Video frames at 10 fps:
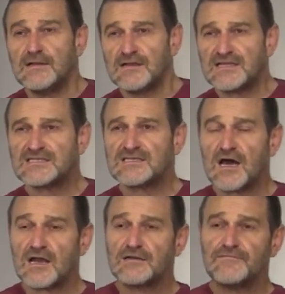Let's
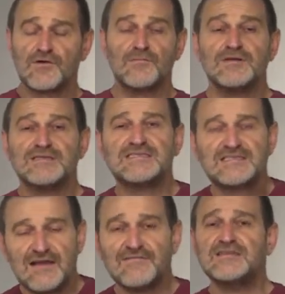start from
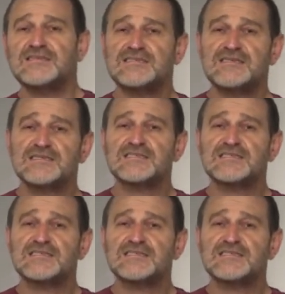76